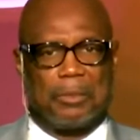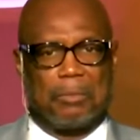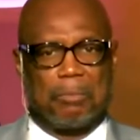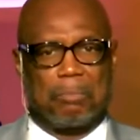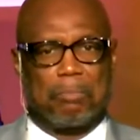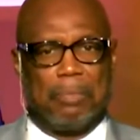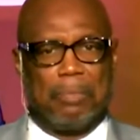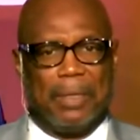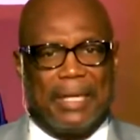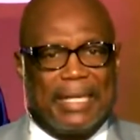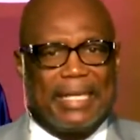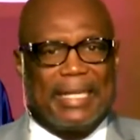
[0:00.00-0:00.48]

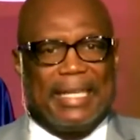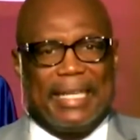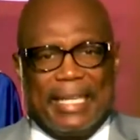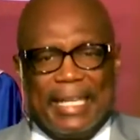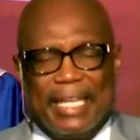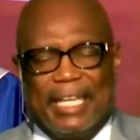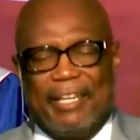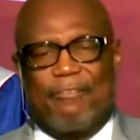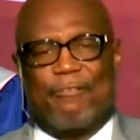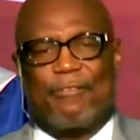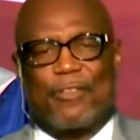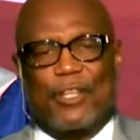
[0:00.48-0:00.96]
But
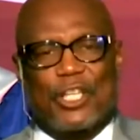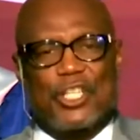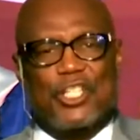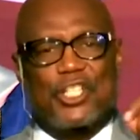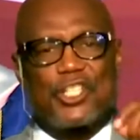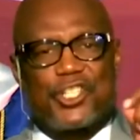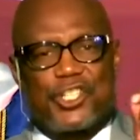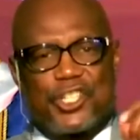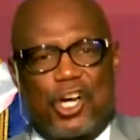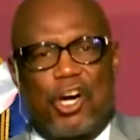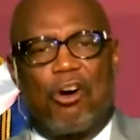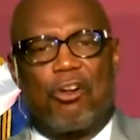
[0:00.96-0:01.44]
if the
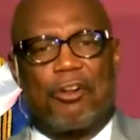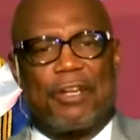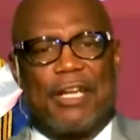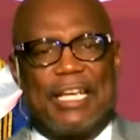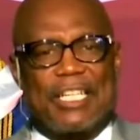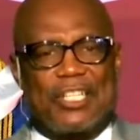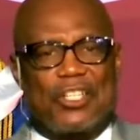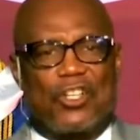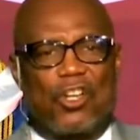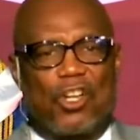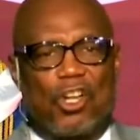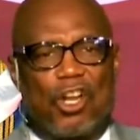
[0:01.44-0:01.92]
salt
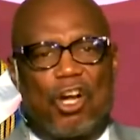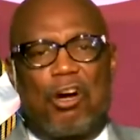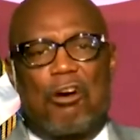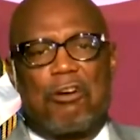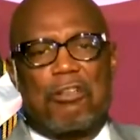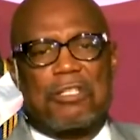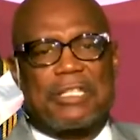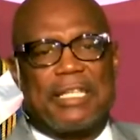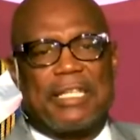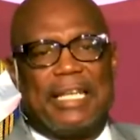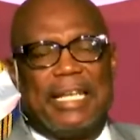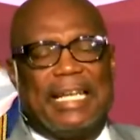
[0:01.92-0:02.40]
has
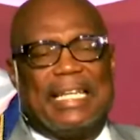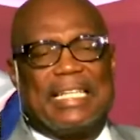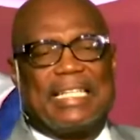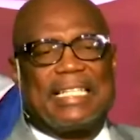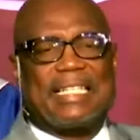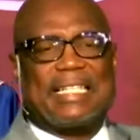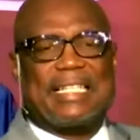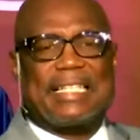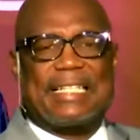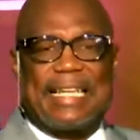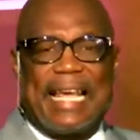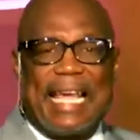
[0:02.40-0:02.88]
lost its
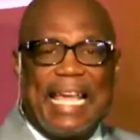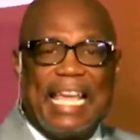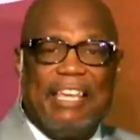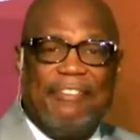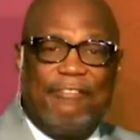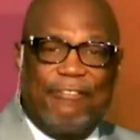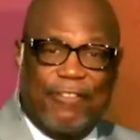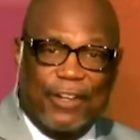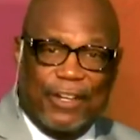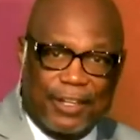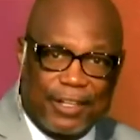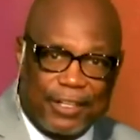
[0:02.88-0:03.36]

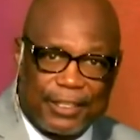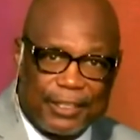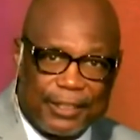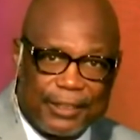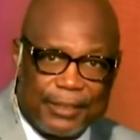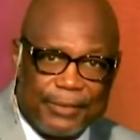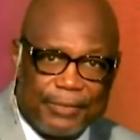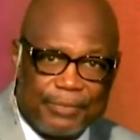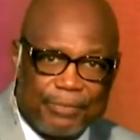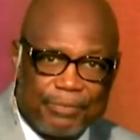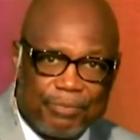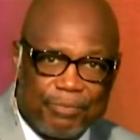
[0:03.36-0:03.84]
savor,
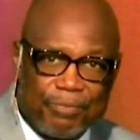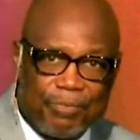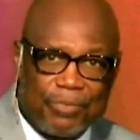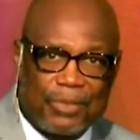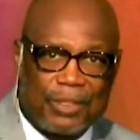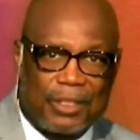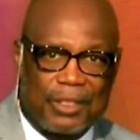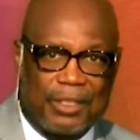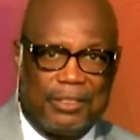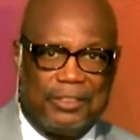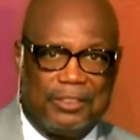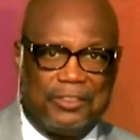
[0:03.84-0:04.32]

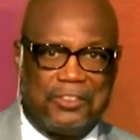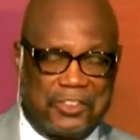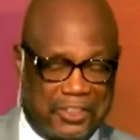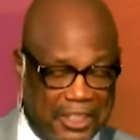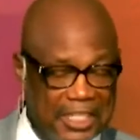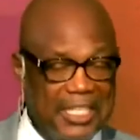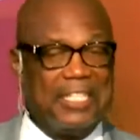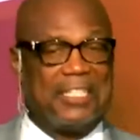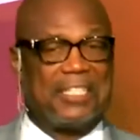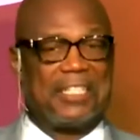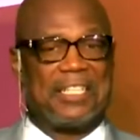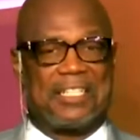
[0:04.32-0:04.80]

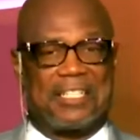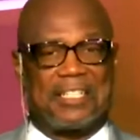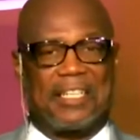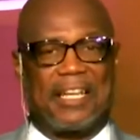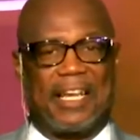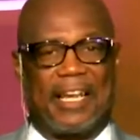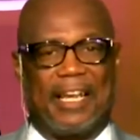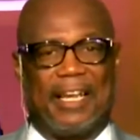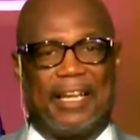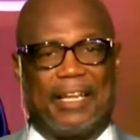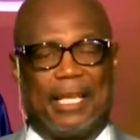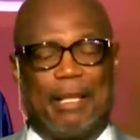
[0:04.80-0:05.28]
Jesus
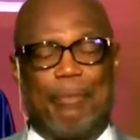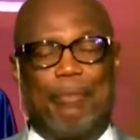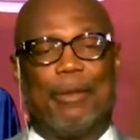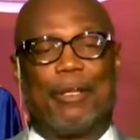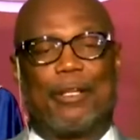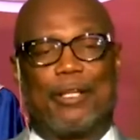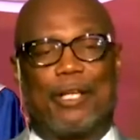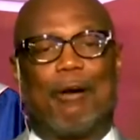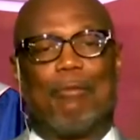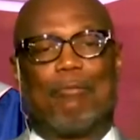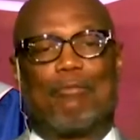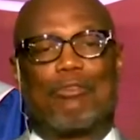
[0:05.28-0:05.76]
said it
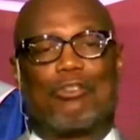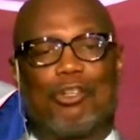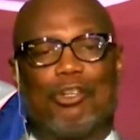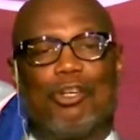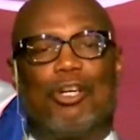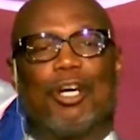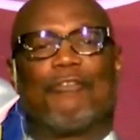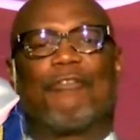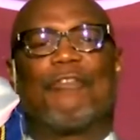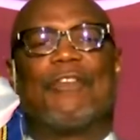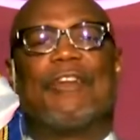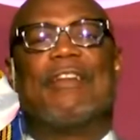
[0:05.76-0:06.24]
becomes
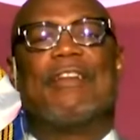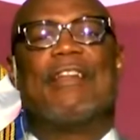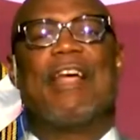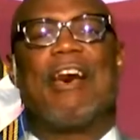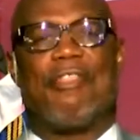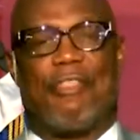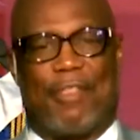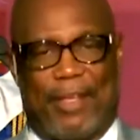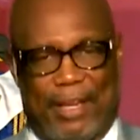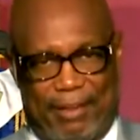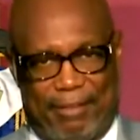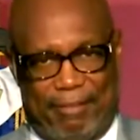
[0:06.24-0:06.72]
good for
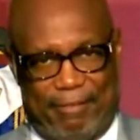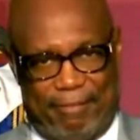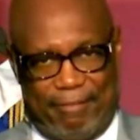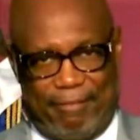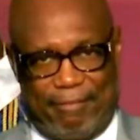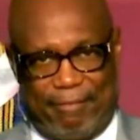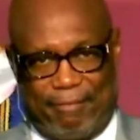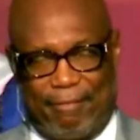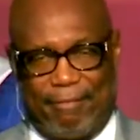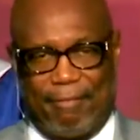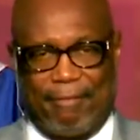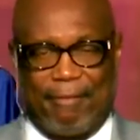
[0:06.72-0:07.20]
nothing,
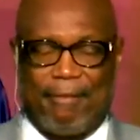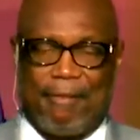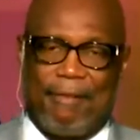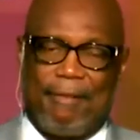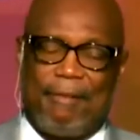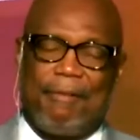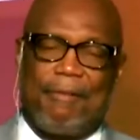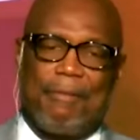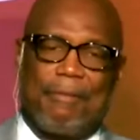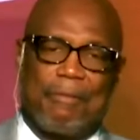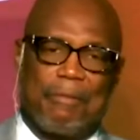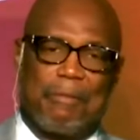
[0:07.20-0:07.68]

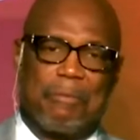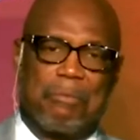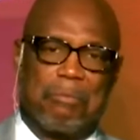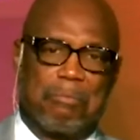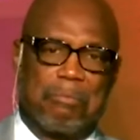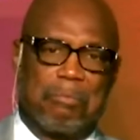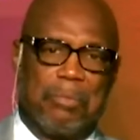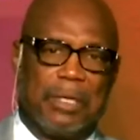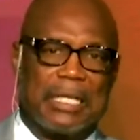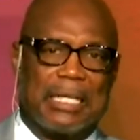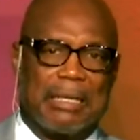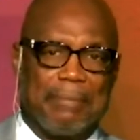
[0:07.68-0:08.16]

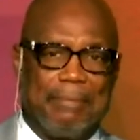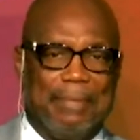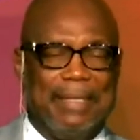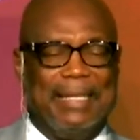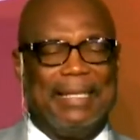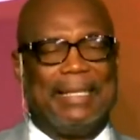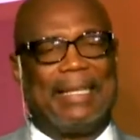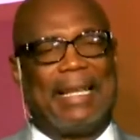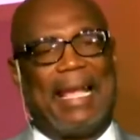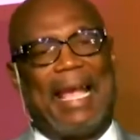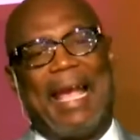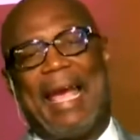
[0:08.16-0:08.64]
but to
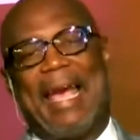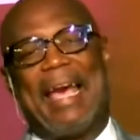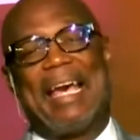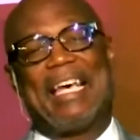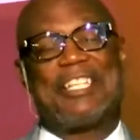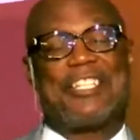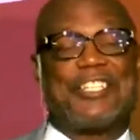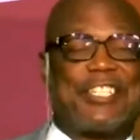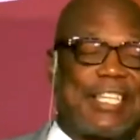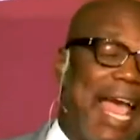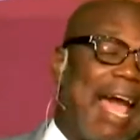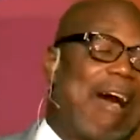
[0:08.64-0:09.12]
be
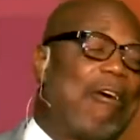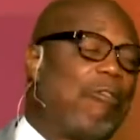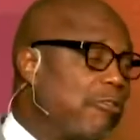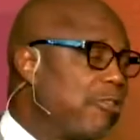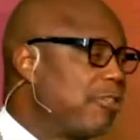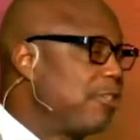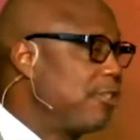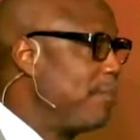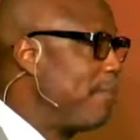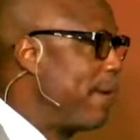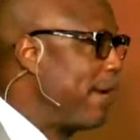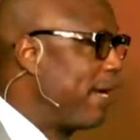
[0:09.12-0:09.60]
cast out.
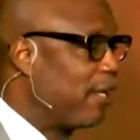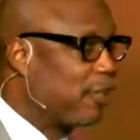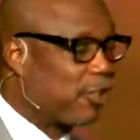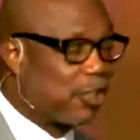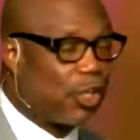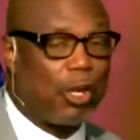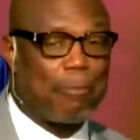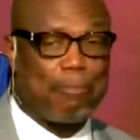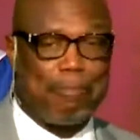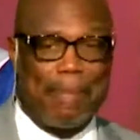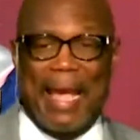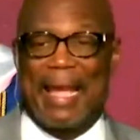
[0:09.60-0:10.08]
Somebody
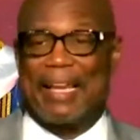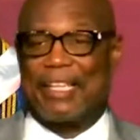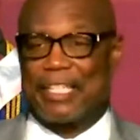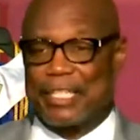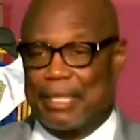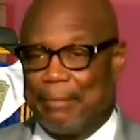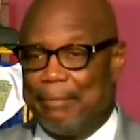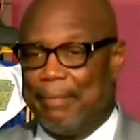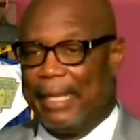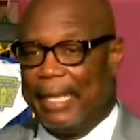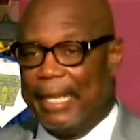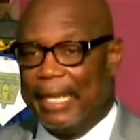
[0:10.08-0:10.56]
talk back
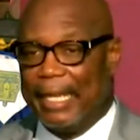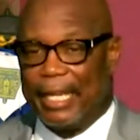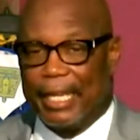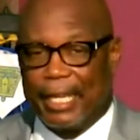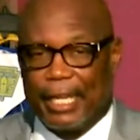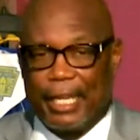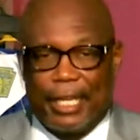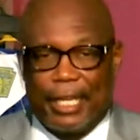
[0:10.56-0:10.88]
to me.